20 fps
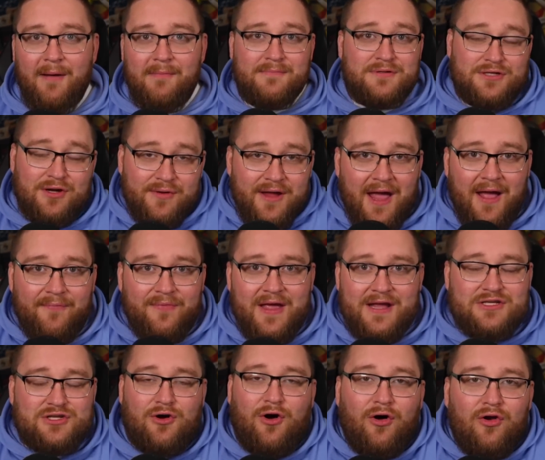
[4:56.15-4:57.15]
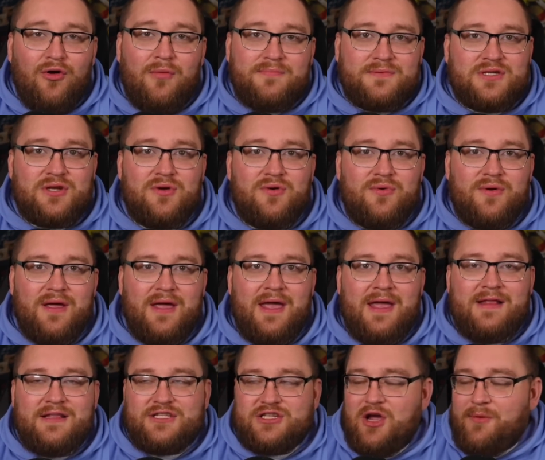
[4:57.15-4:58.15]
So yeah, it's all up to
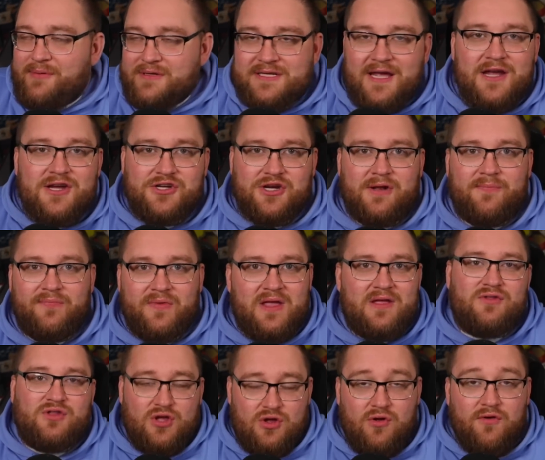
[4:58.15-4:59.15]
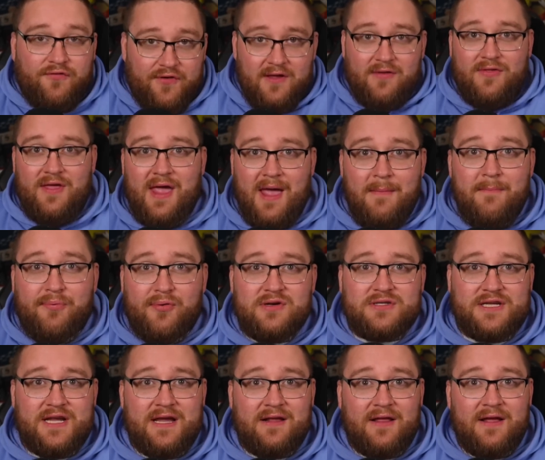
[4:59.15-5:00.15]
interpretation. Do you think the Emperor's
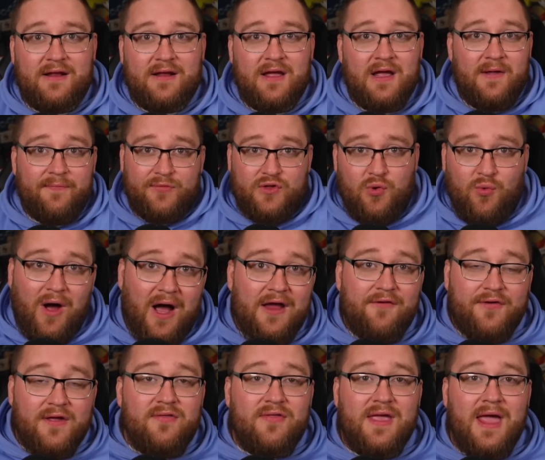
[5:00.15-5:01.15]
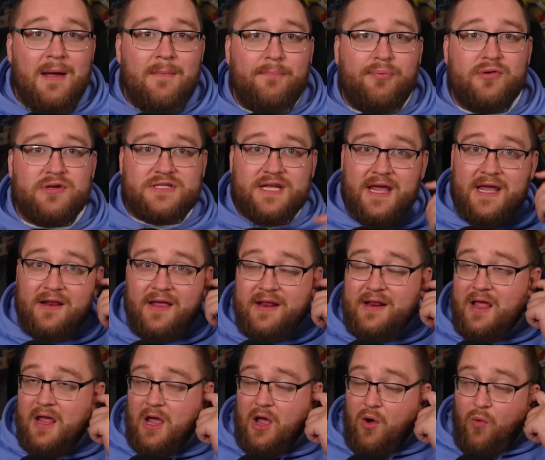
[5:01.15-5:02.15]
healing? Do I think the Emperor's healing?
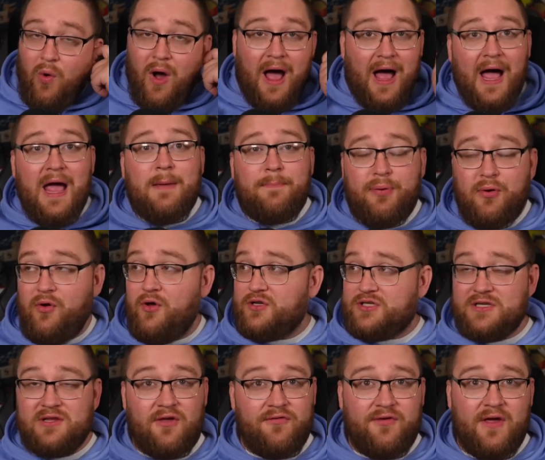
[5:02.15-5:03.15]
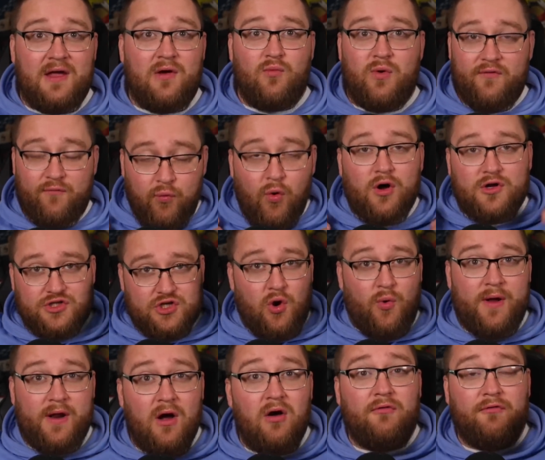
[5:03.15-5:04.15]
What I personally think, with what's
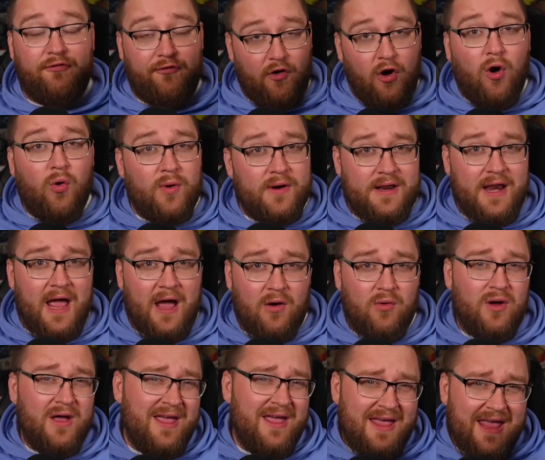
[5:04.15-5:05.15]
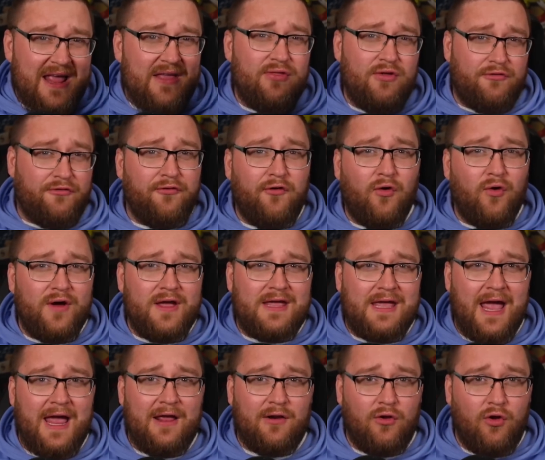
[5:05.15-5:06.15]
going on forward now in the
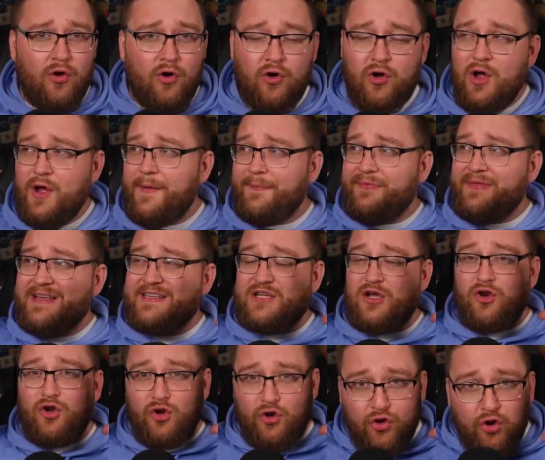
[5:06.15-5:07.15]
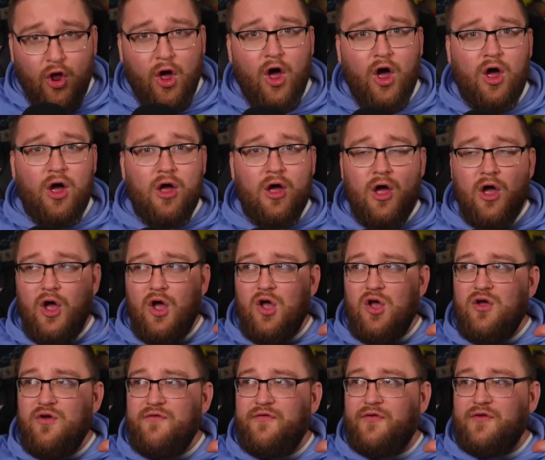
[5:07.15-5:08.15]
40k lore, there's a lot
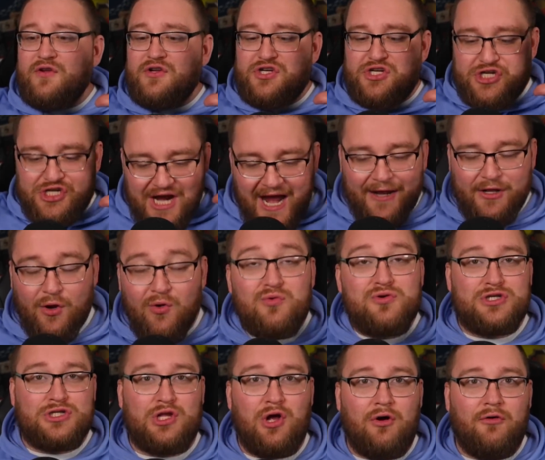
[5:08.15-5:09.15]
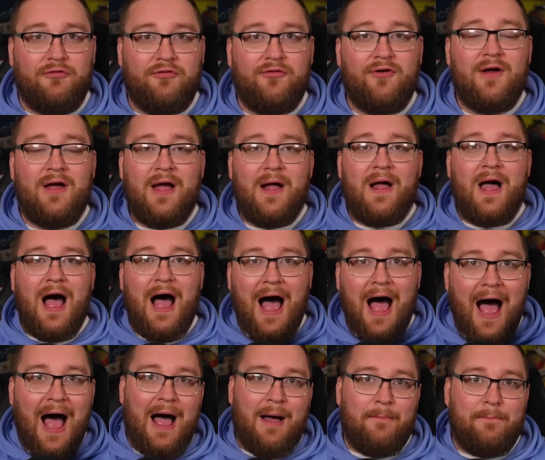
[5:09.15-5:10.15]
of shadow stuff
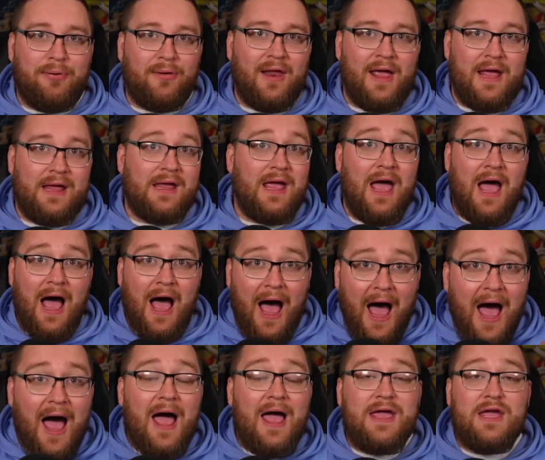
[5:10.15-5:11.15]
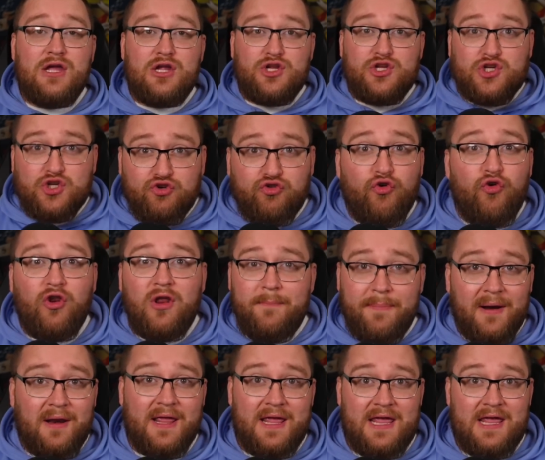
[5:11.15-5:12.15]
at play. I truly
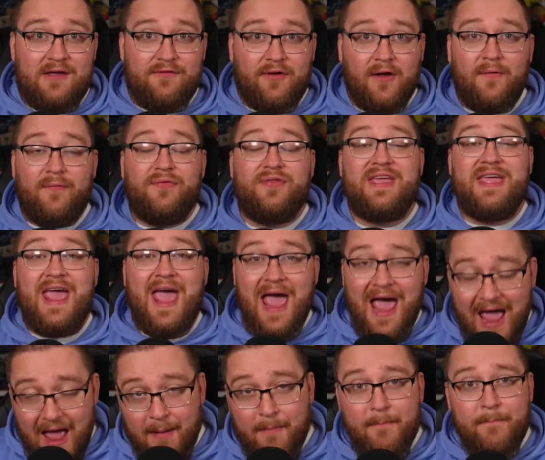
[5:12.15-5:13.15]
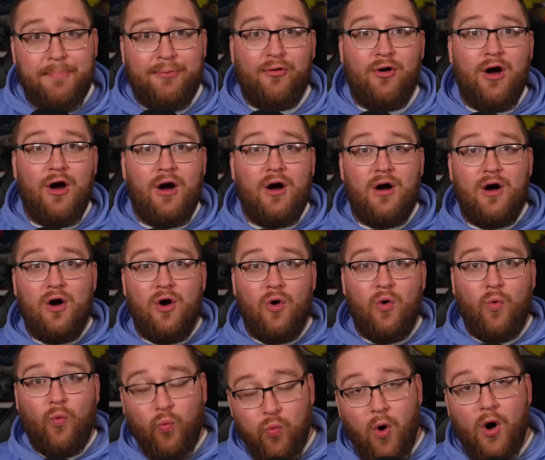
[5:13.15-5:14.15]
believe the Emperor
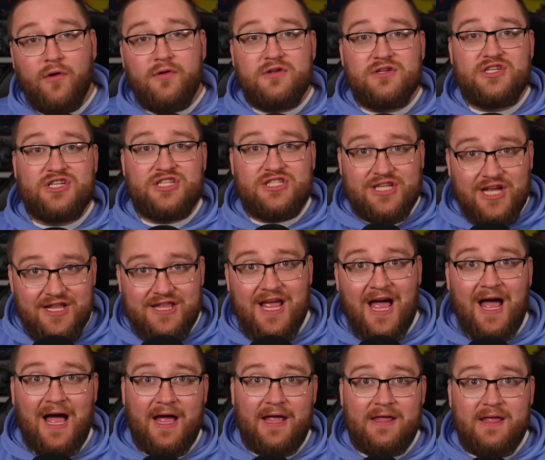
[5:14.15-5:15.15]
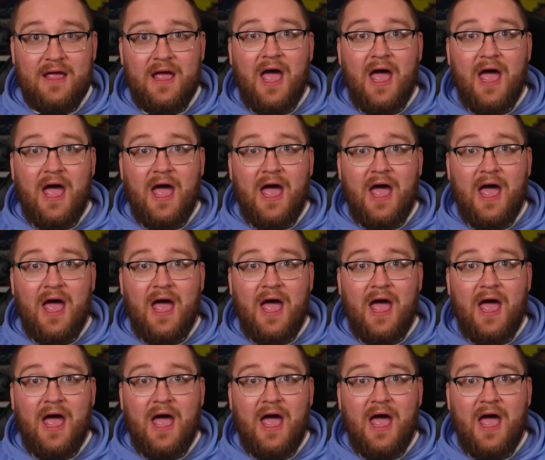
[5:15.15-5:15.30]
wants to die.